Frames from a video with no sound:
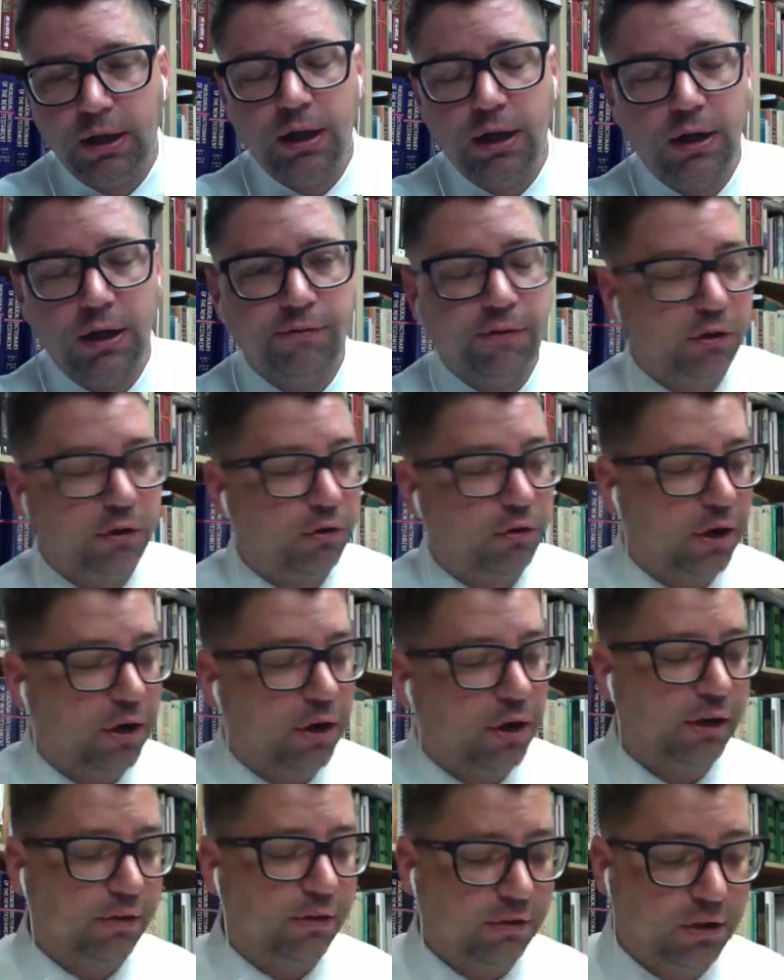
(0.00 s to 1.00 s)
Fred
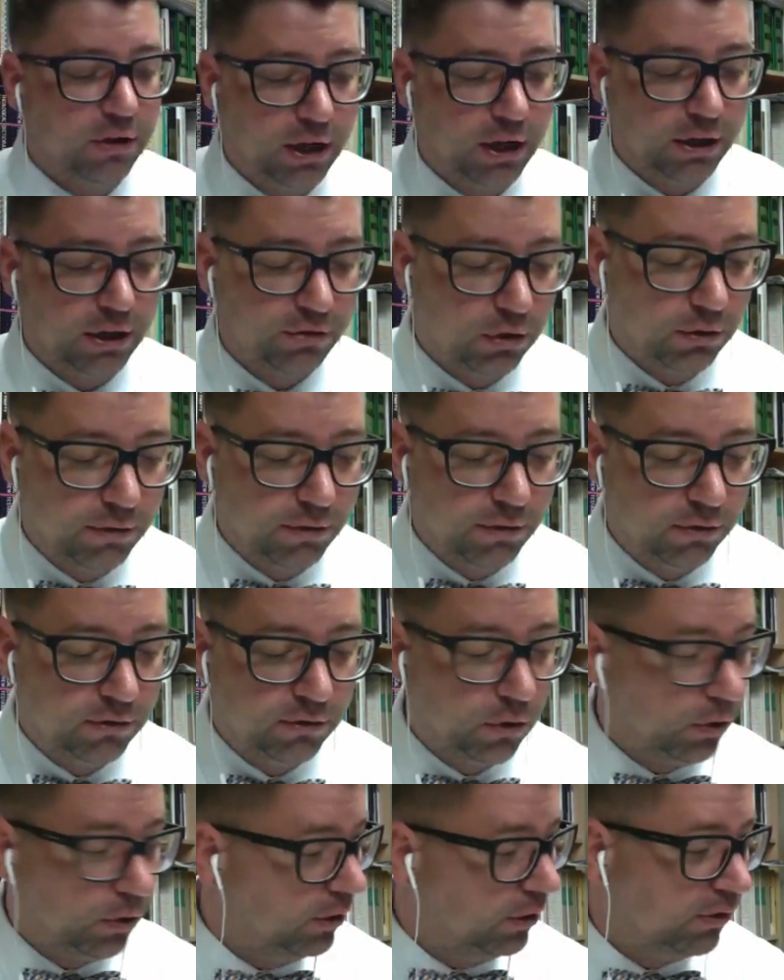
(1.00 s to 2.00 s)
Craddock. It's a collection of his
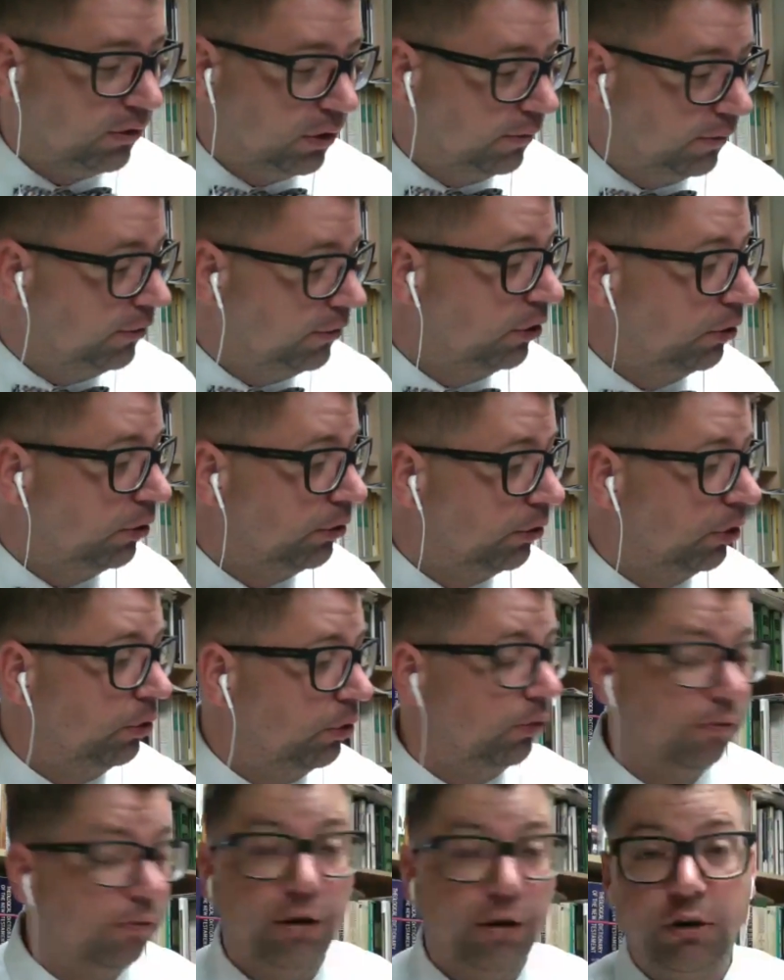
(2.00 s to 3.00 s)
stories, and if you don't know
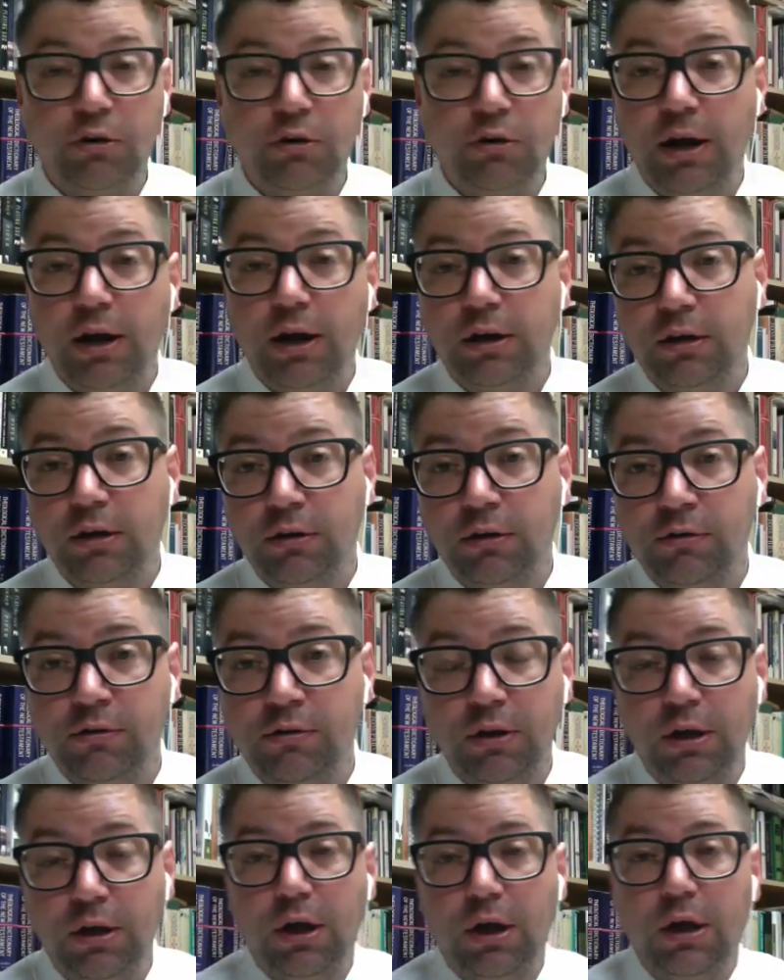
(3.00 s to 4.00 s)
who Fred Craddock is,